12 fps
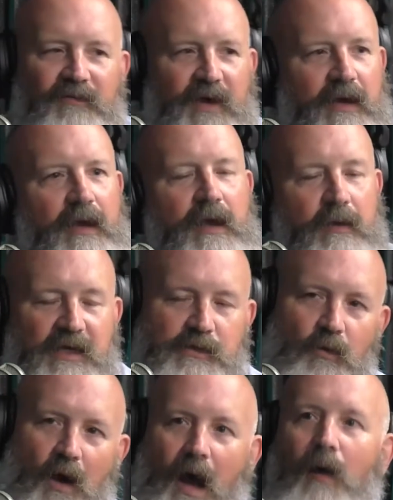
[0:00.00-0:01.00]
if because
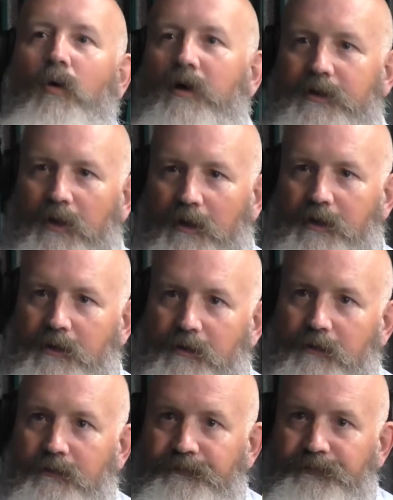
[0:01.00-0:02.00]
I want to talk to
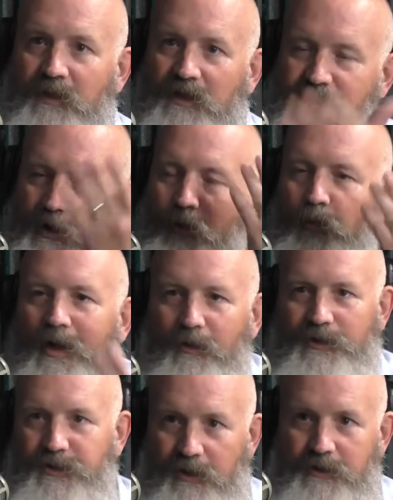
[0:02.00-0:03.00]
you because your career
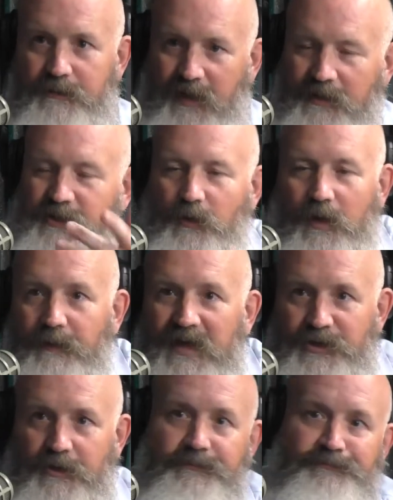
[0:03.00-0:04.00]
is awesome and I just want to
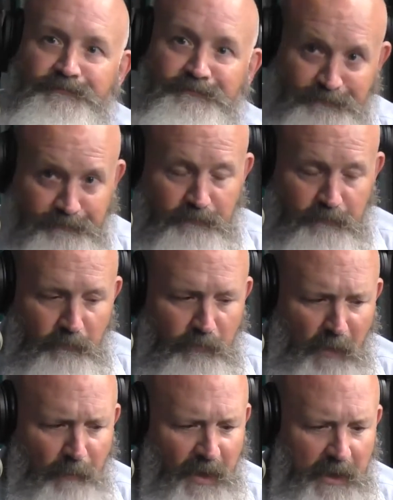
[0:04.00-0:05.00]
meet you.
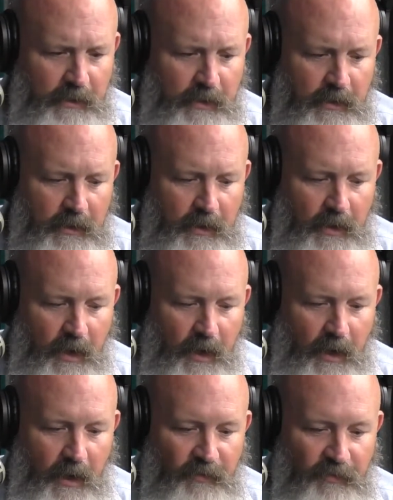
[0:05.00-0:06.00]
But
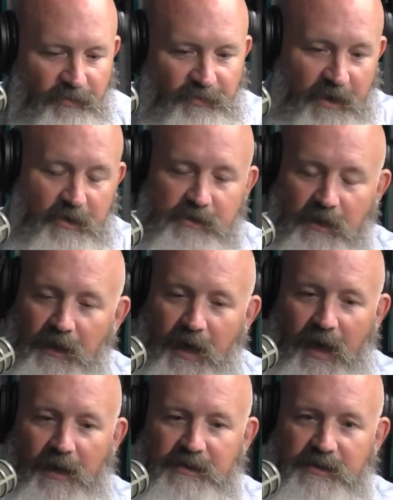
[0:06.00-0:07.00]
there's a
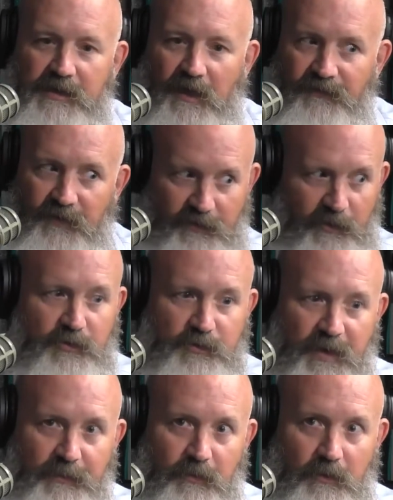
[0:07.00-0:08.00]
lot of stuff that those
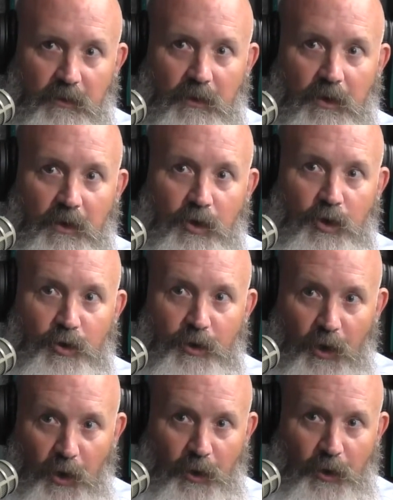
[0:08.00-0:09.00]
people could
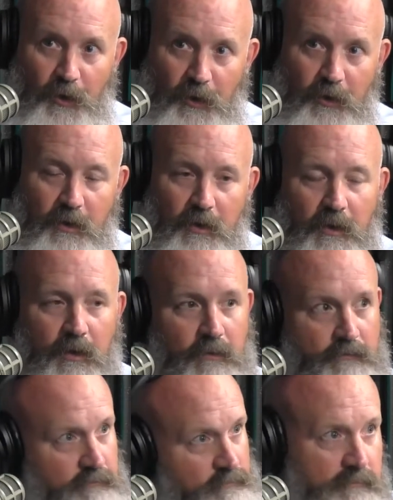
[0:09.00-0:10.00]
learn
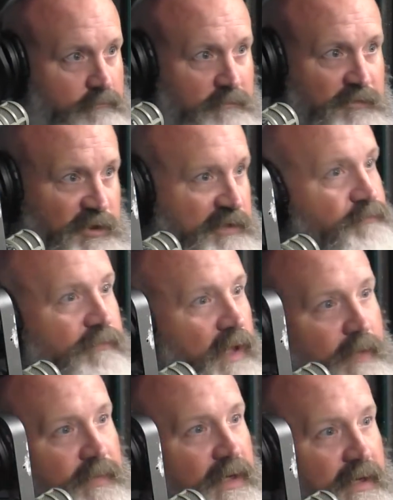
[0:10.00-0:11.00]
just
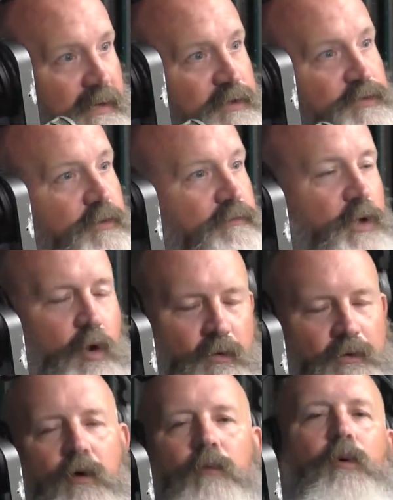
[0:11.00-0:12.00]
like being in this room. The
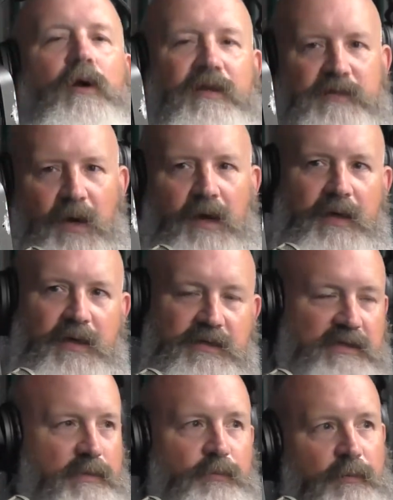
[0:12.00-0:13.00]
whole point of this podcast
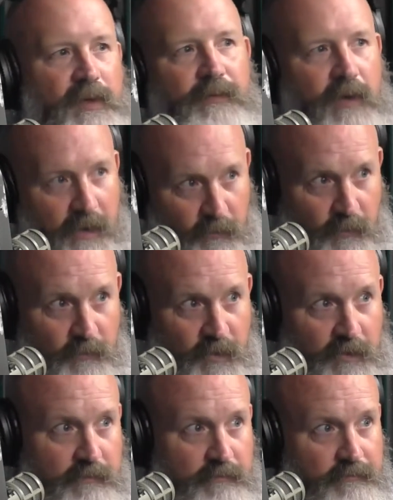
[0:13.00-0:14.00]
is to put people in a room
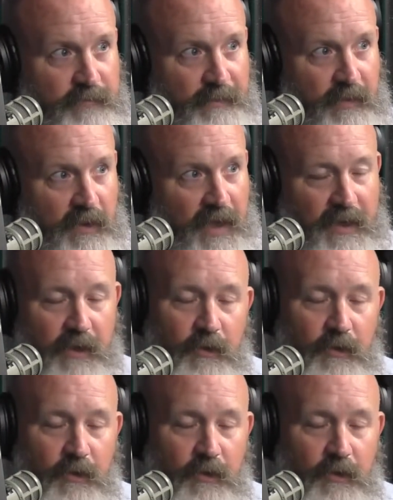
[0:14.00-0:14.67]
with people like